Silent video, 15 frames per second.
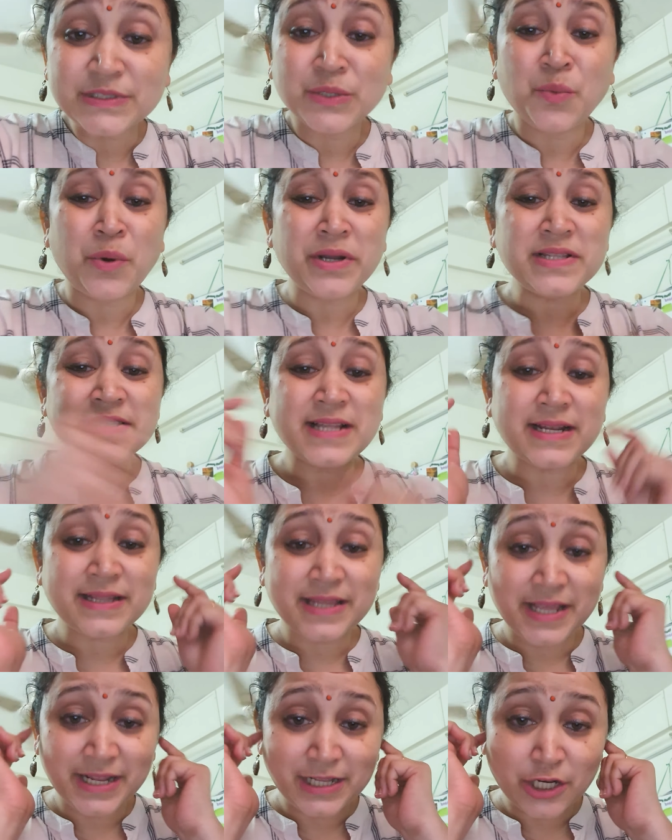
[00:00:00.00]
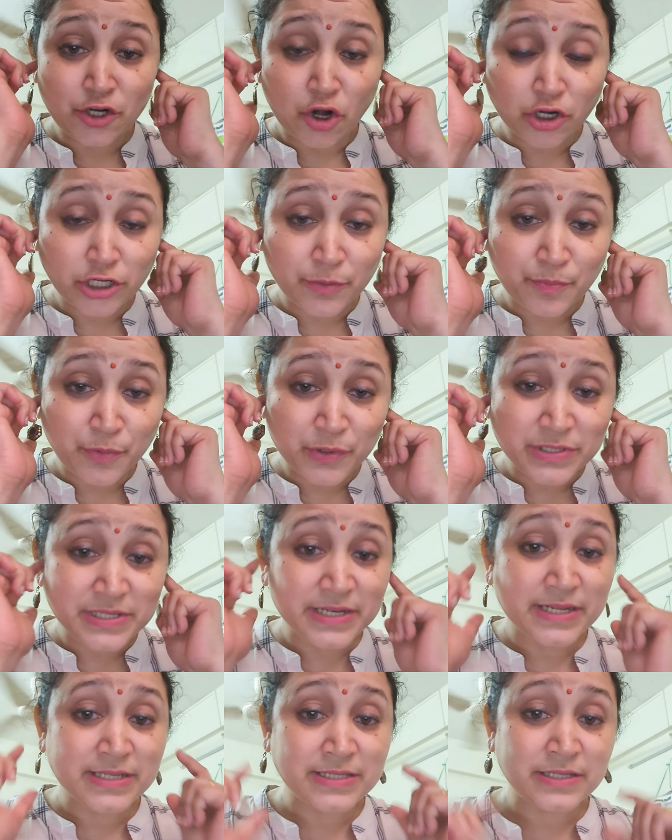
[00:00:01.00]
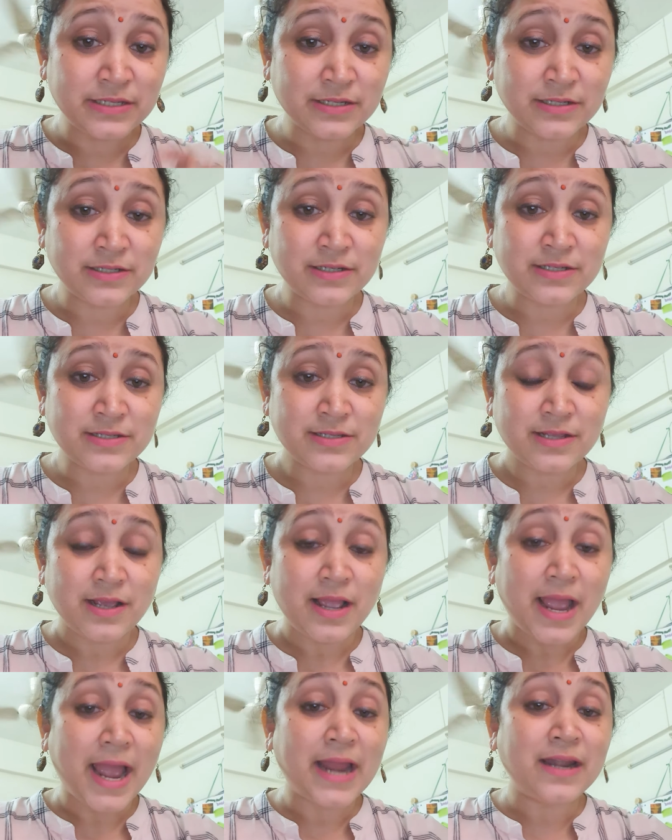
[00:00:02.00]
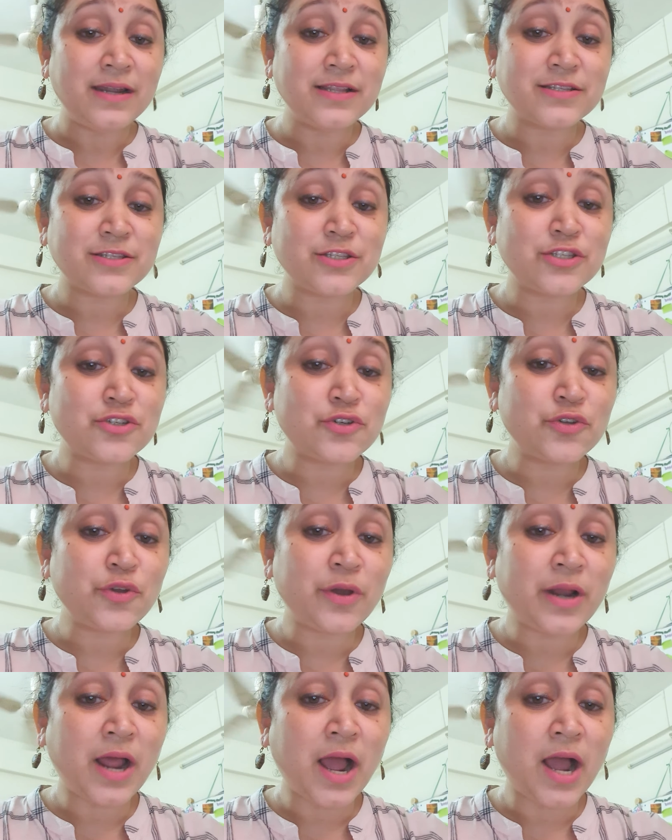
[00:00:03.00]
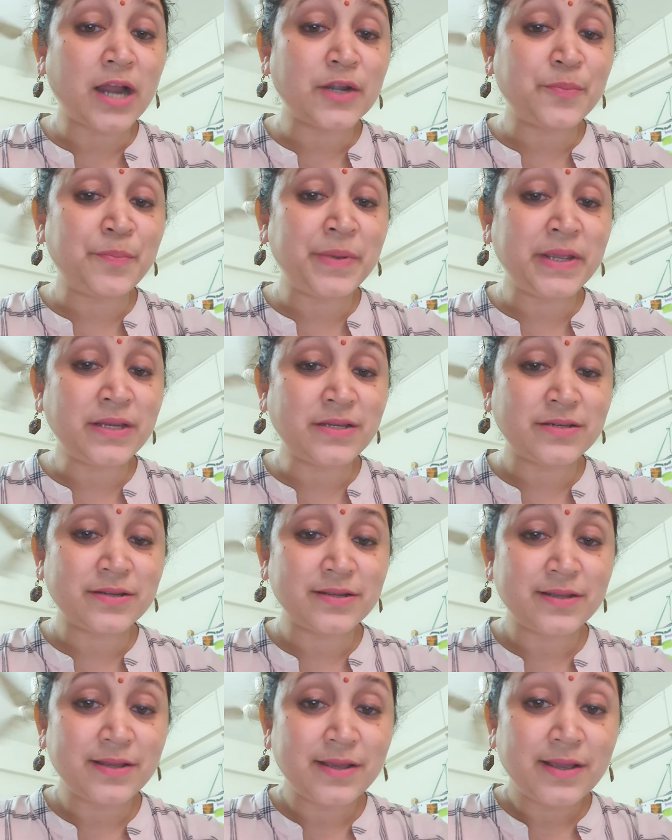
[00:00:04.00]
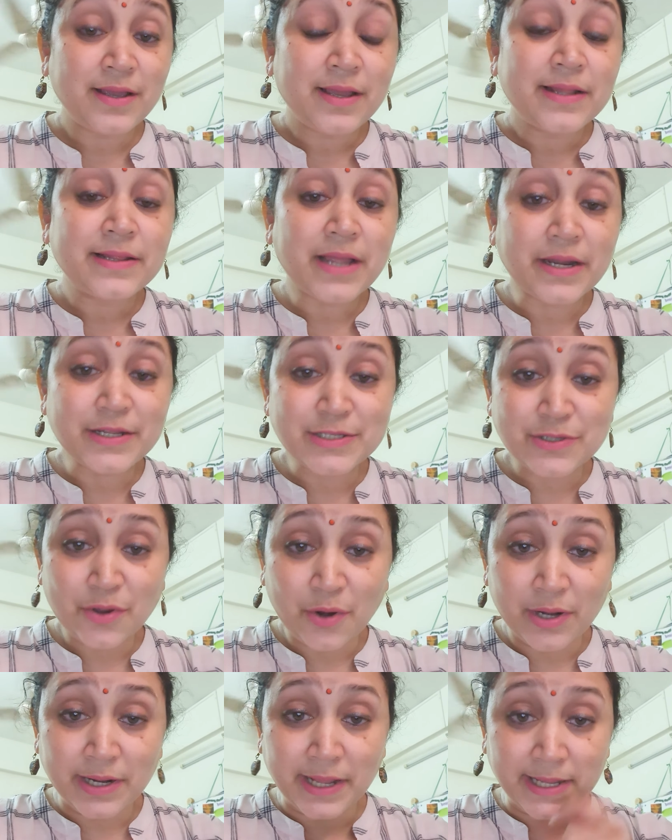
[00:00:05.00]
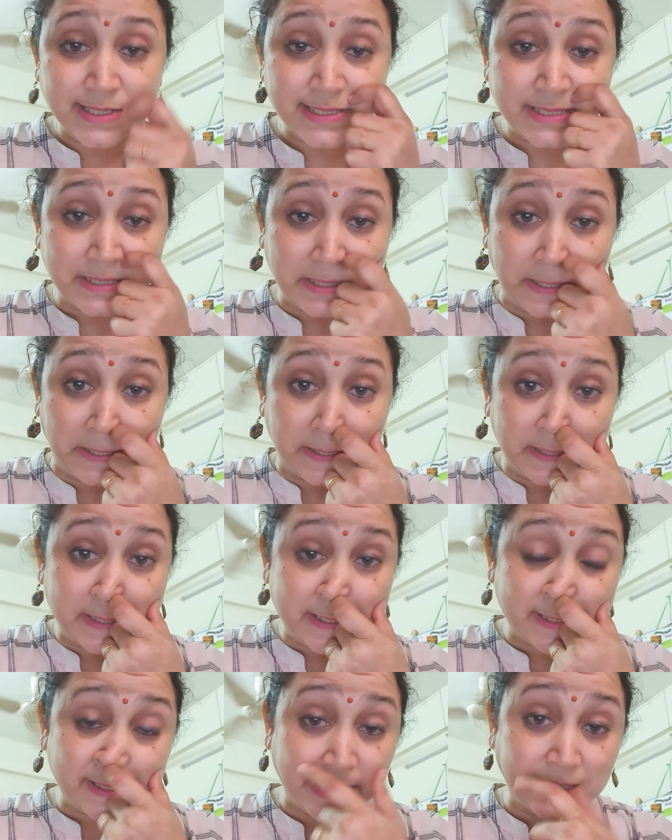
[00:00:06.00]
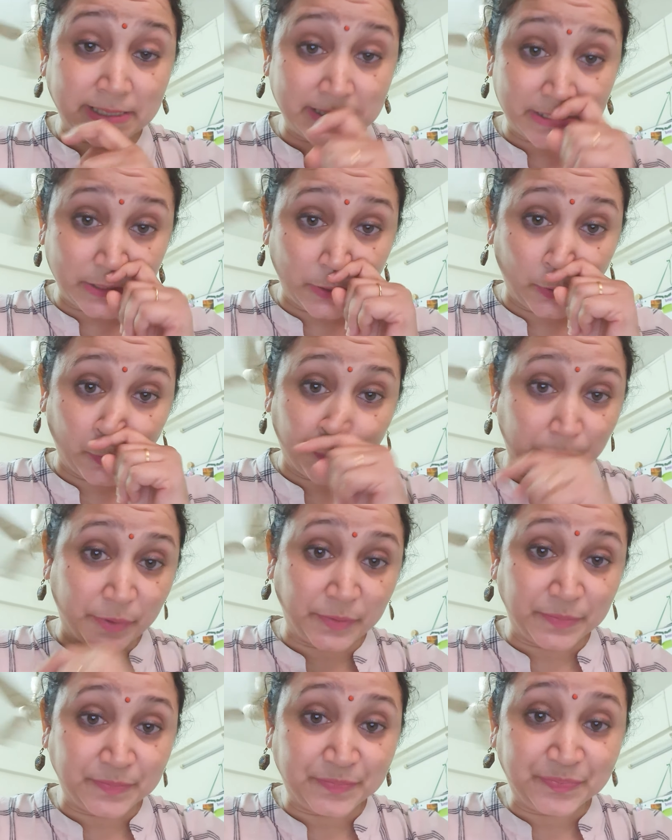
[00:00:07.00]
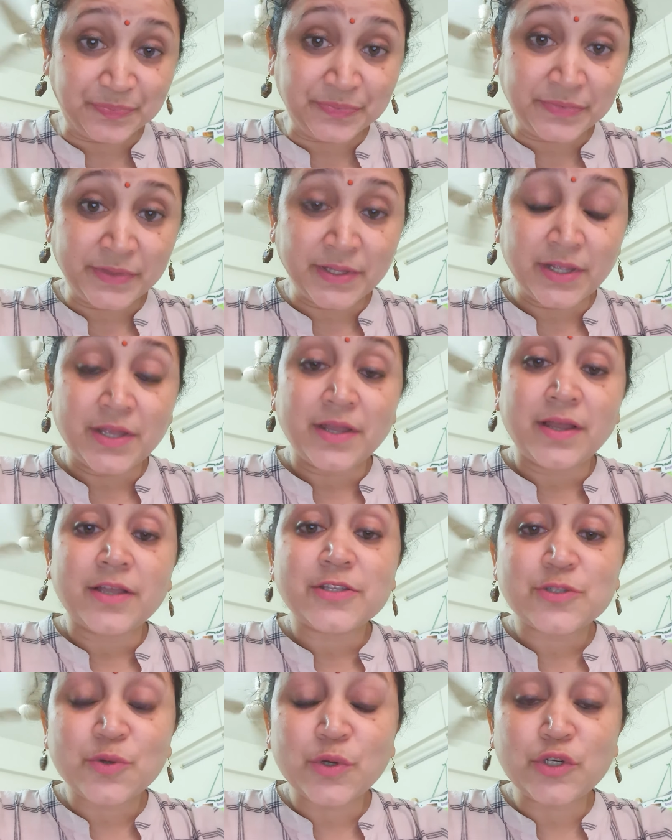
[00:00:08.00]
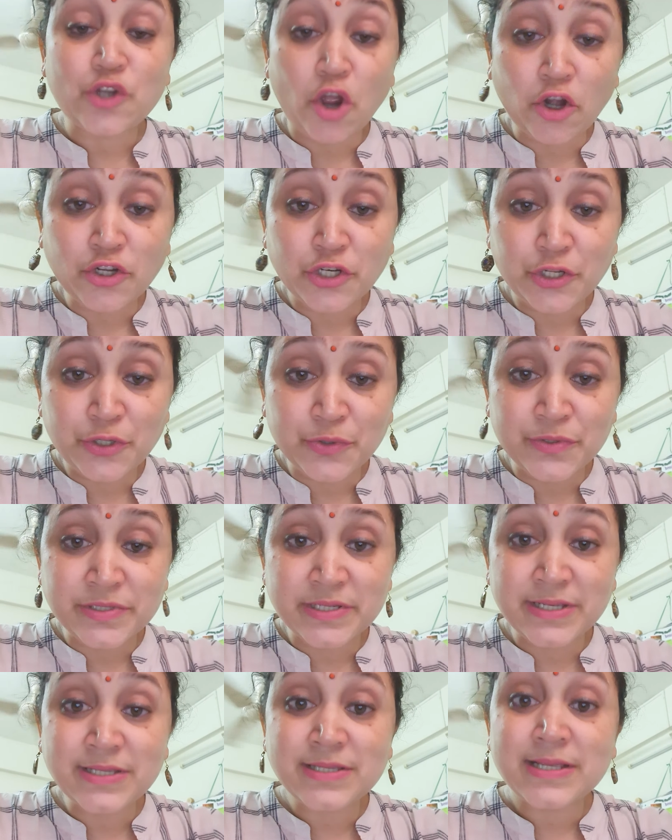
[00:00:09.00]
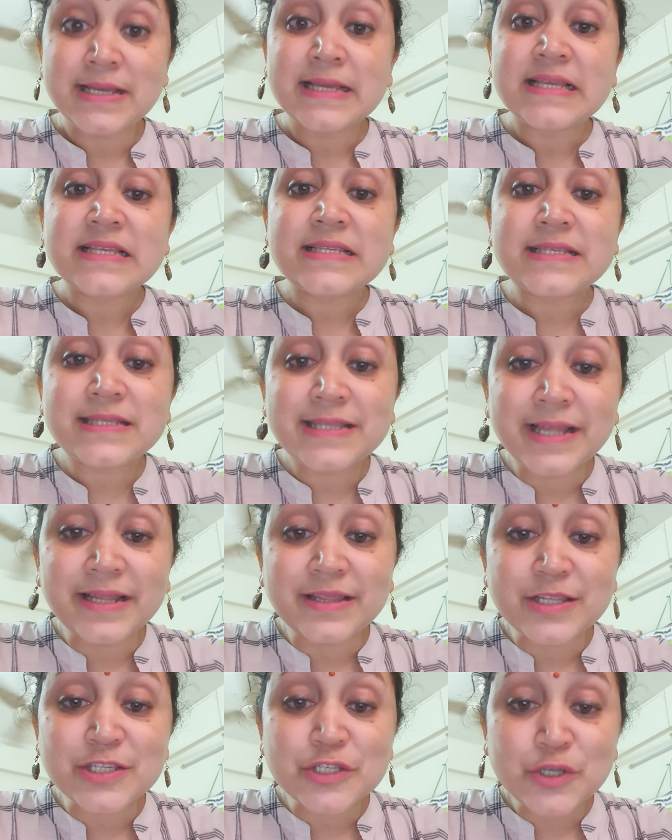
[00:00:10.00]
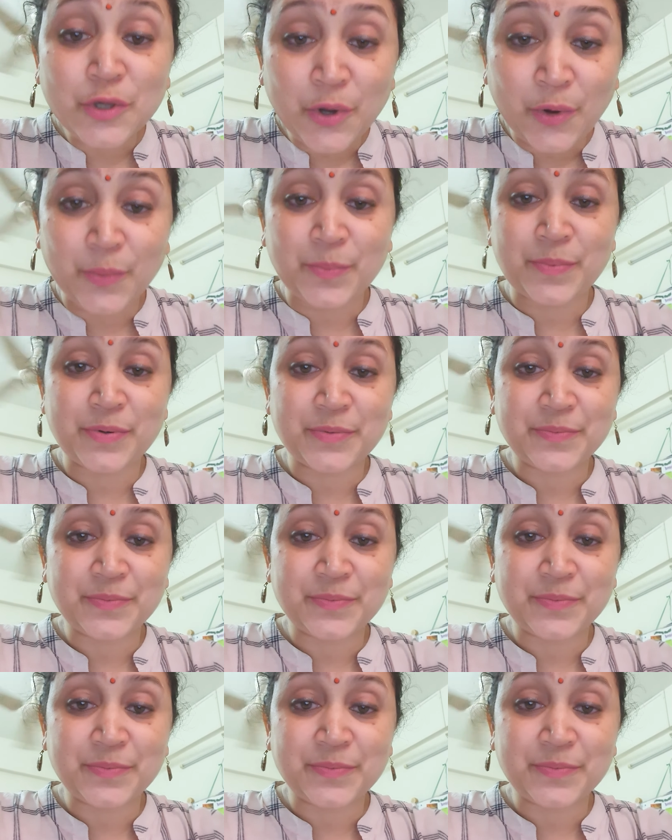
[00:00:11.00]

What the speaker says: What is that thing the doctor puts in his ears and listens to your heartbeat? That is called as stethoscope. So a doctor uses stethoscope.